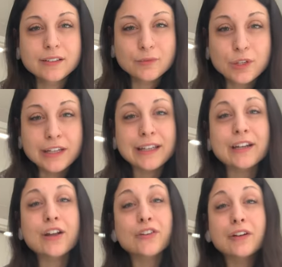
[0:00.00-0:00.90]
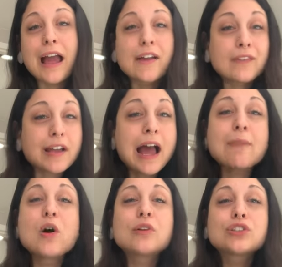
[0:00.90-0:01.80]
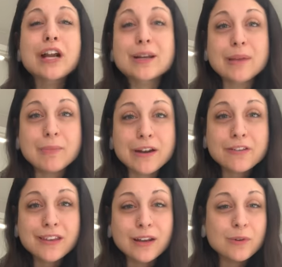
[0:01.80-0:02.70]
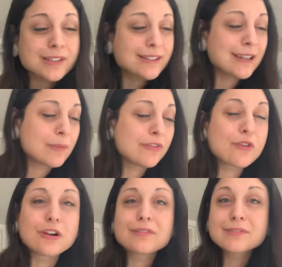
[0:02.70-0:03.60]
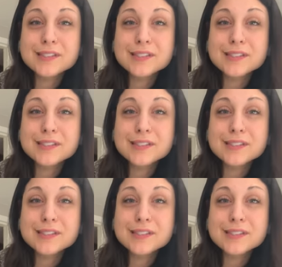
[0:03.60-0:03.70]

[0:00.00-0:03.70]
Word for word: We're going to get another, I'm always trying to be better than I was the day before.